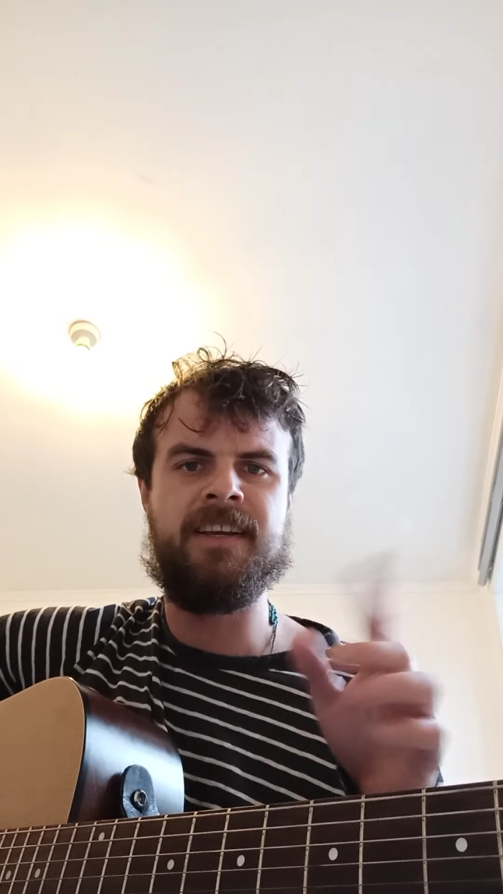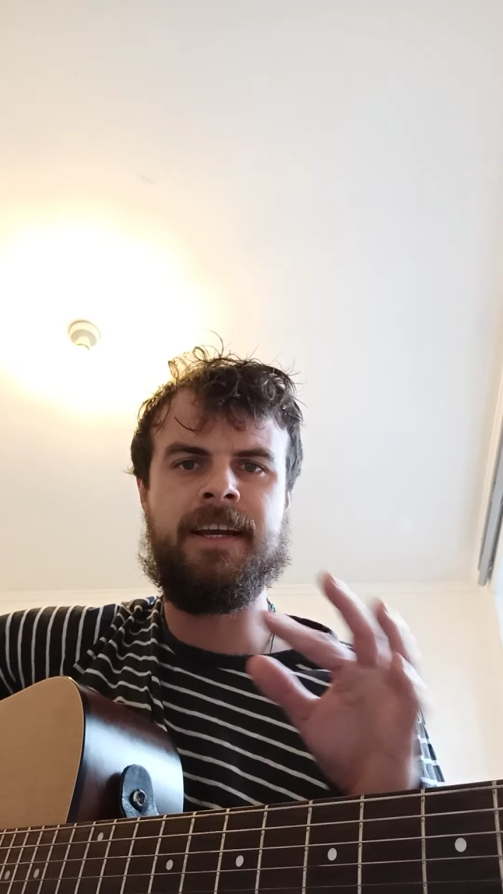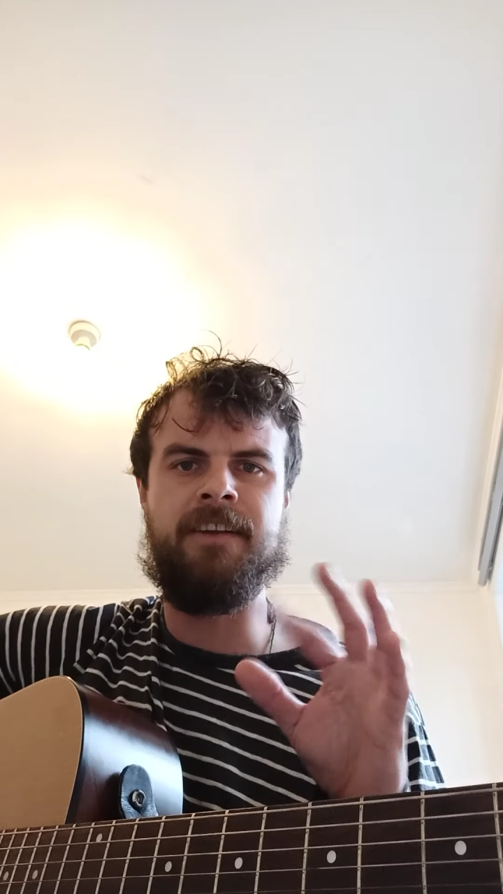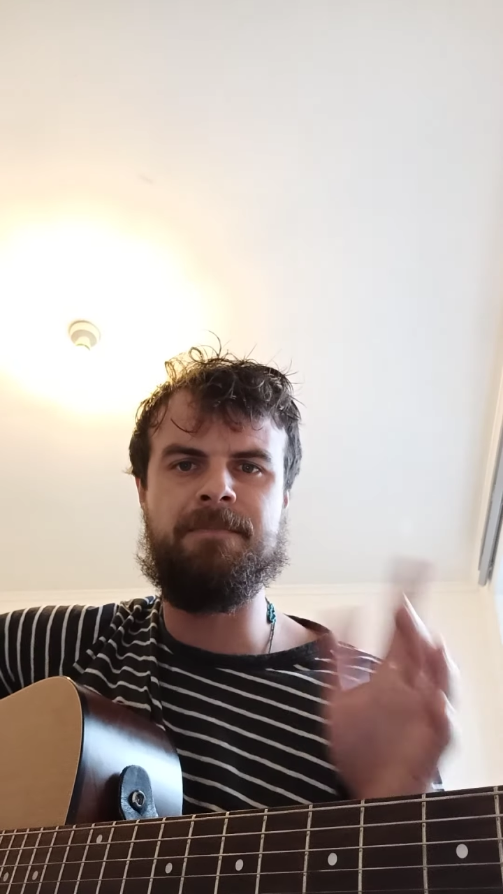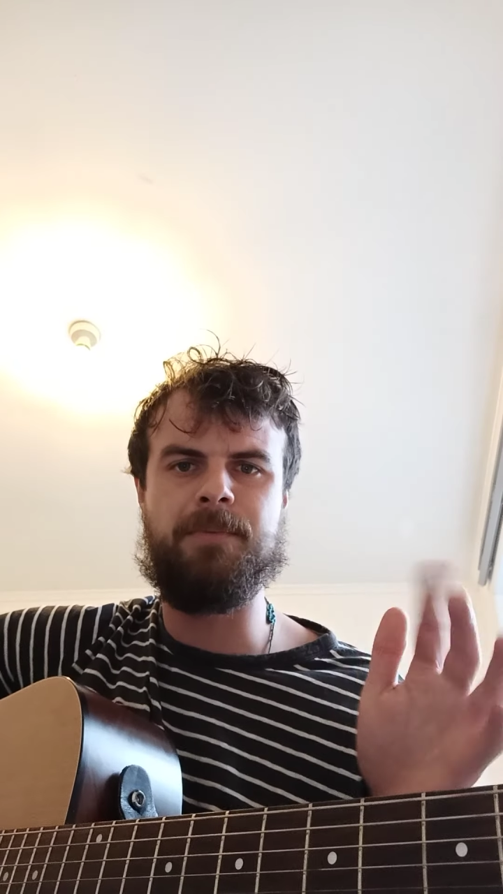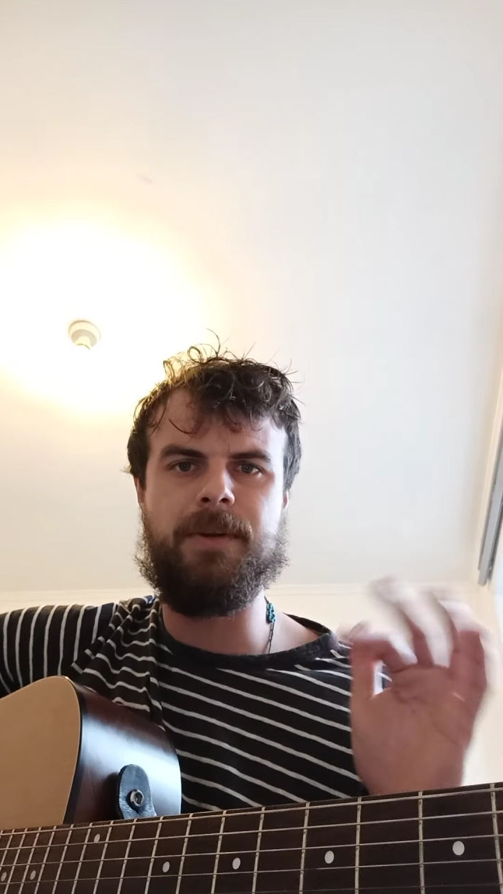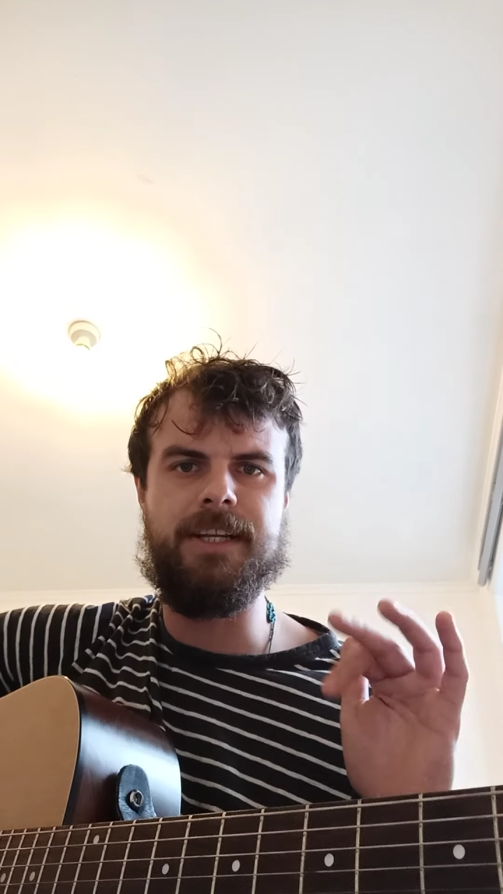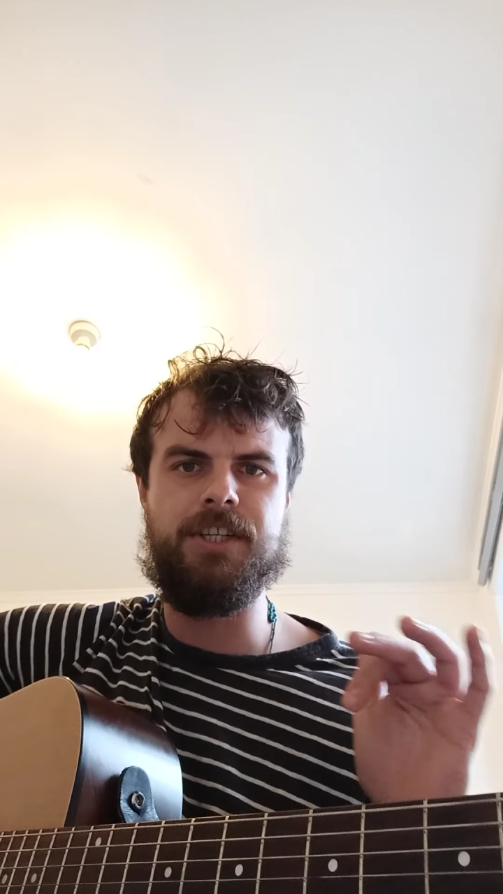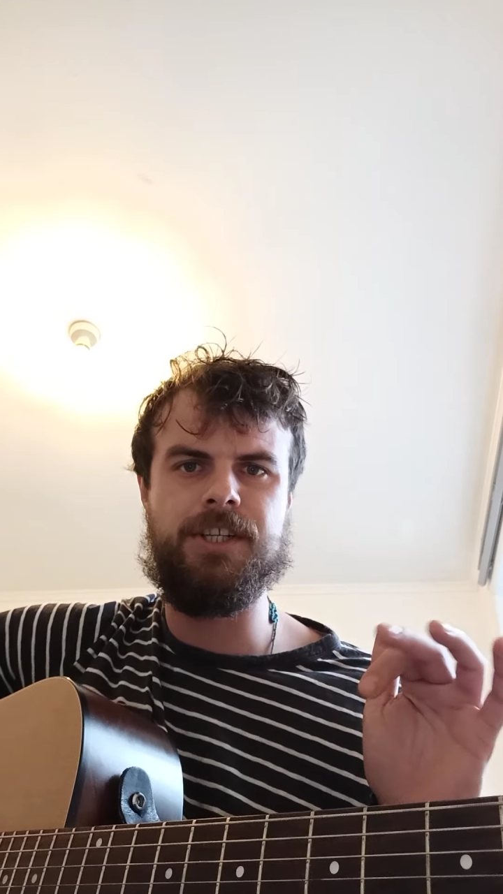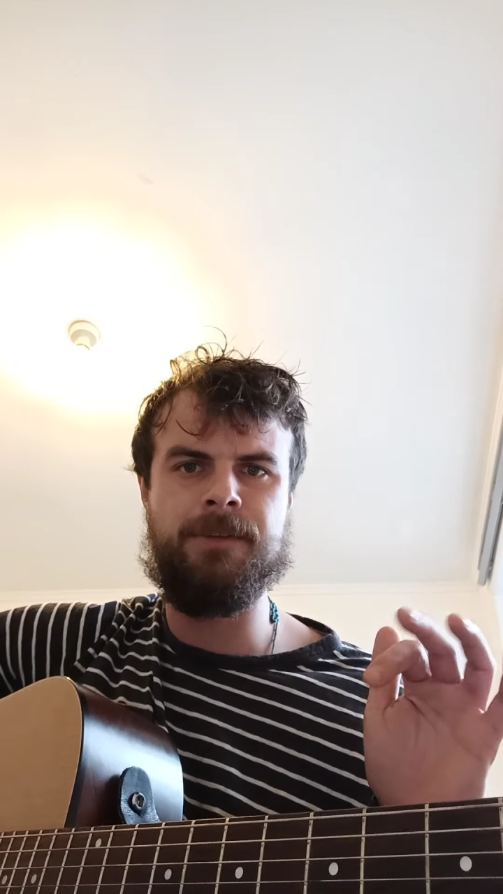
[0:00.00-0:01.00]
kind of
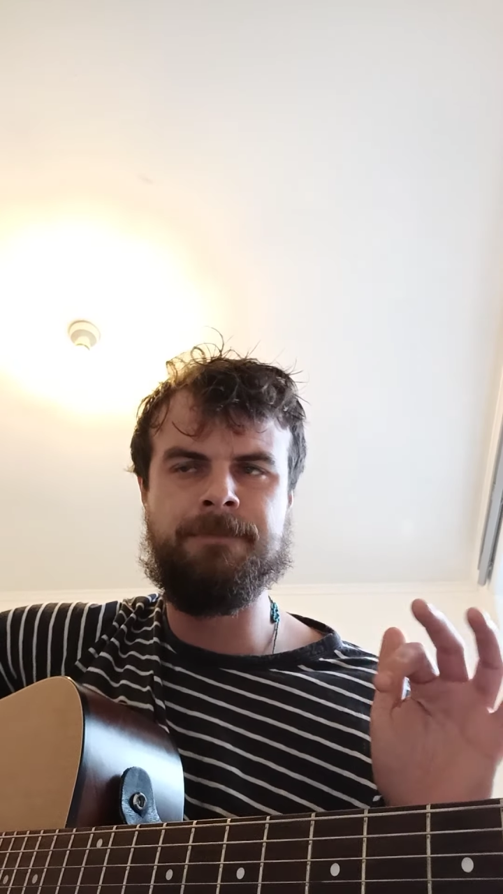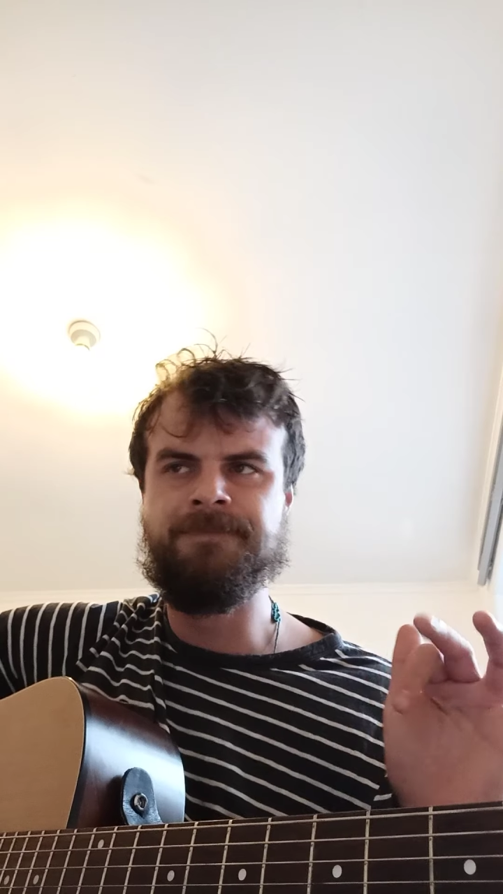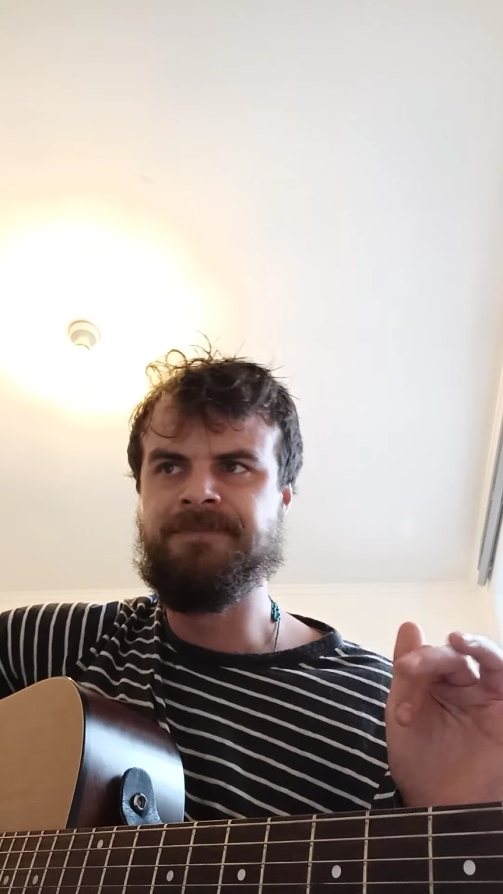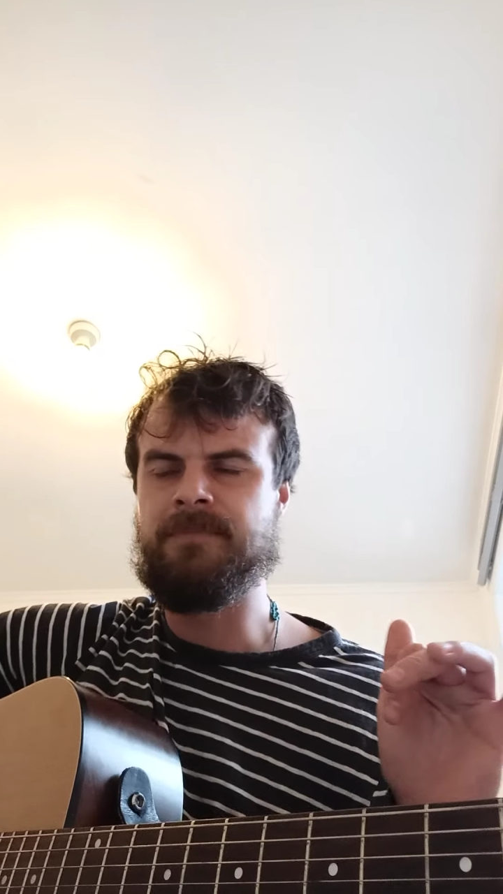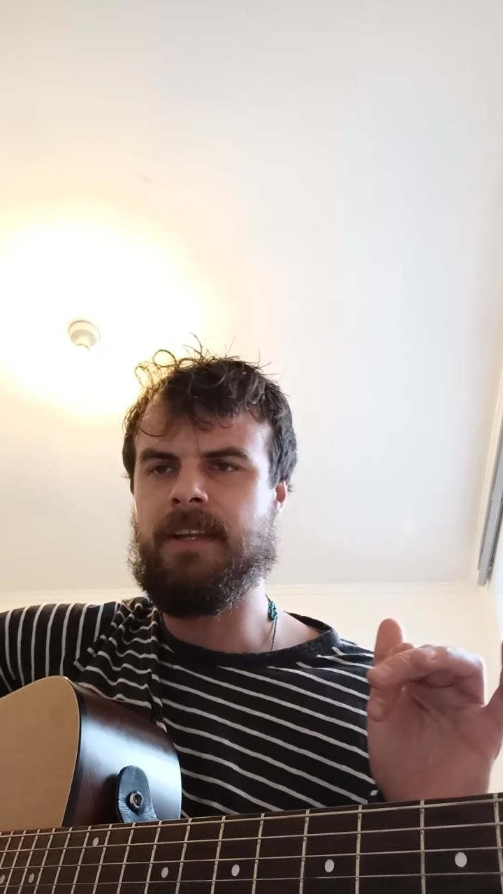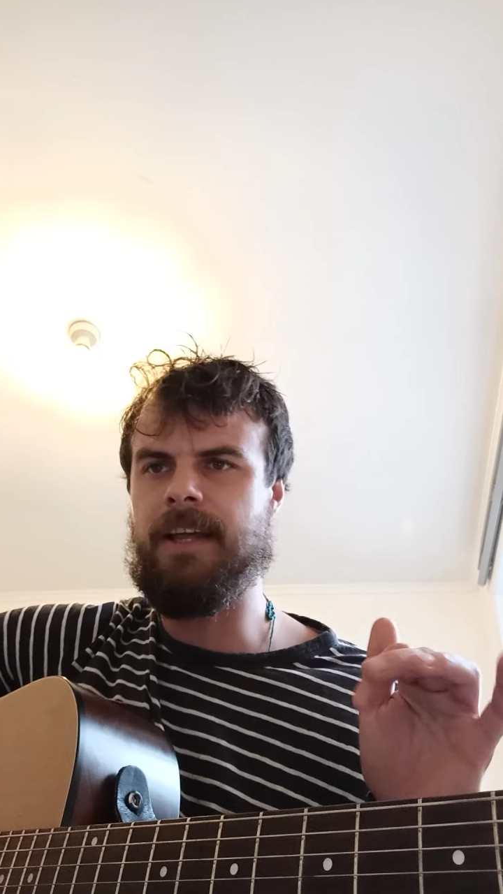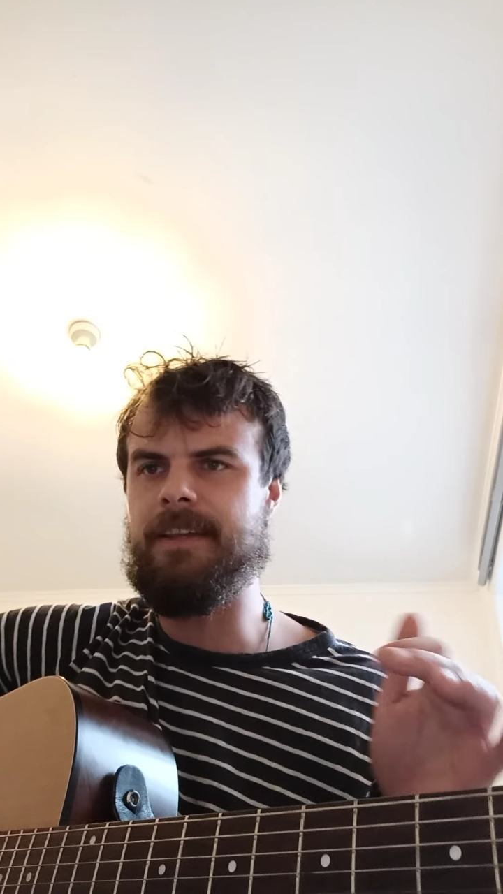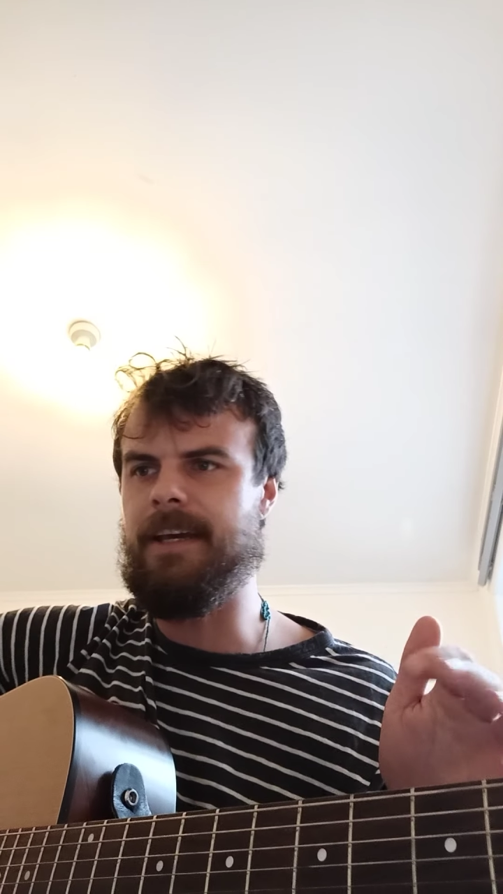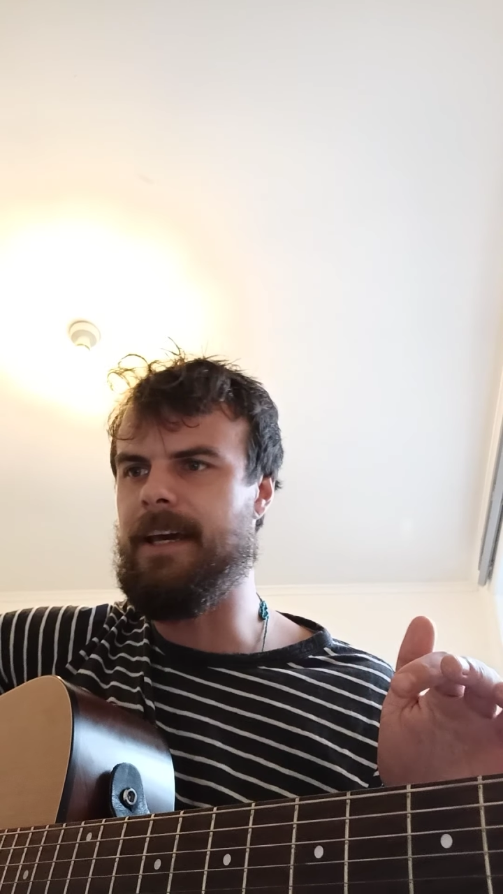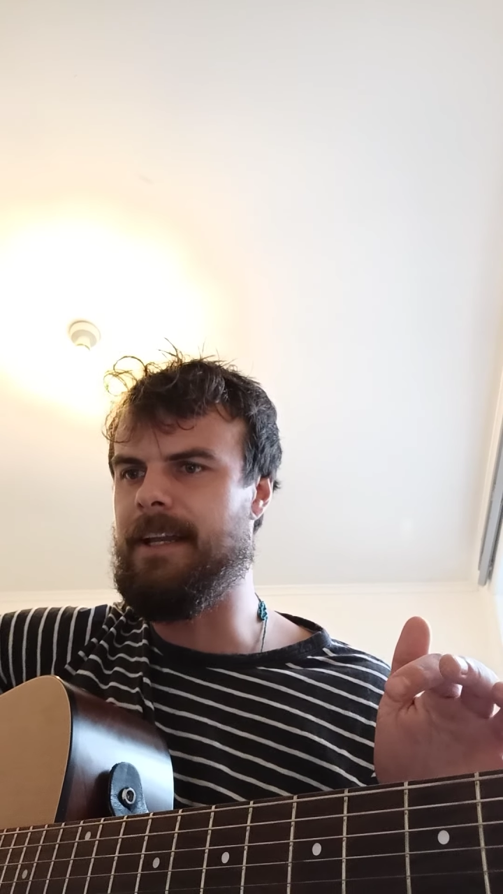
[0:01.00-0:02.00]
bridge at
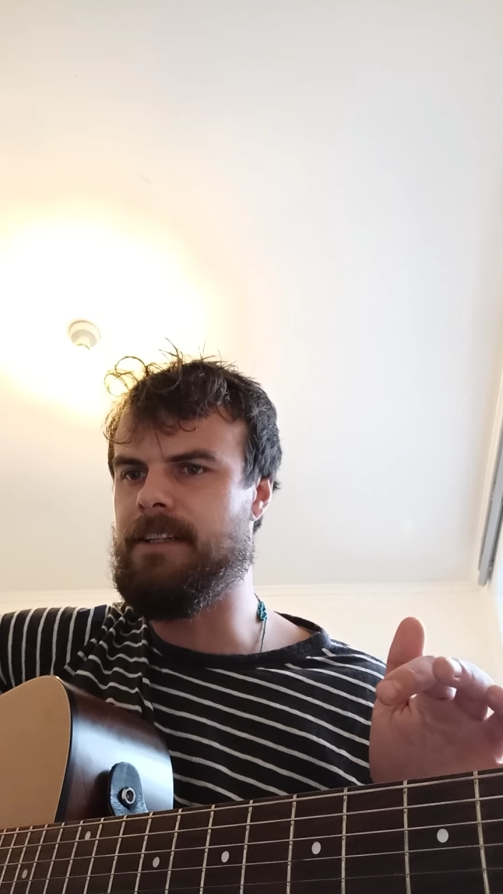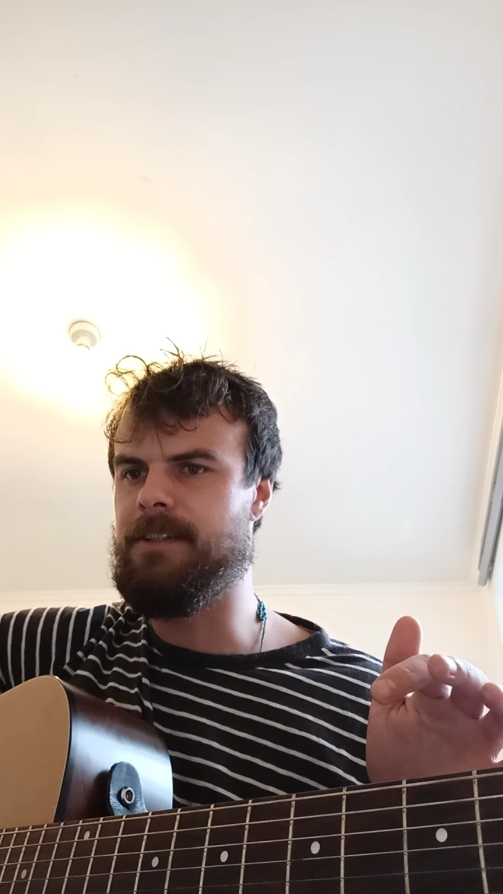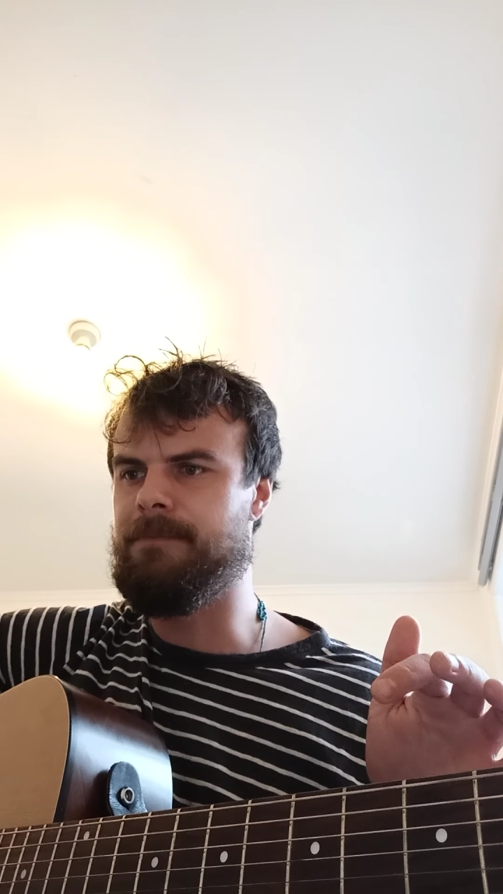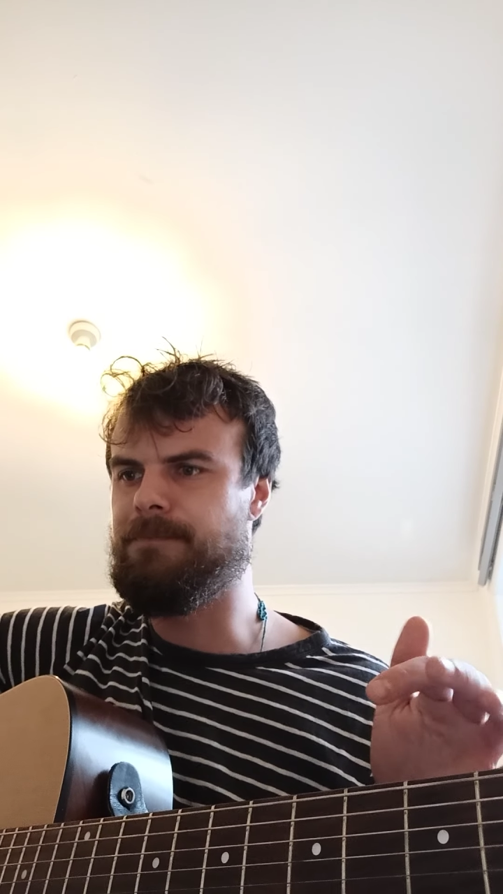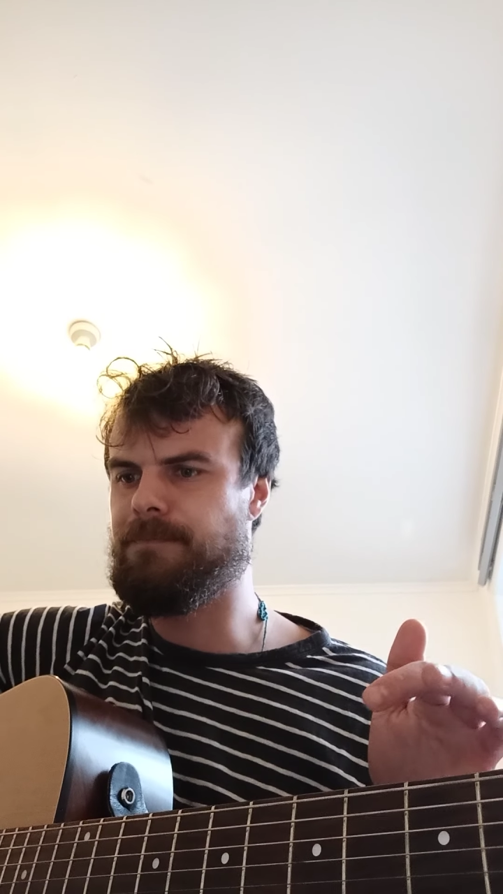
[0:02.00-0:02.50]
the end,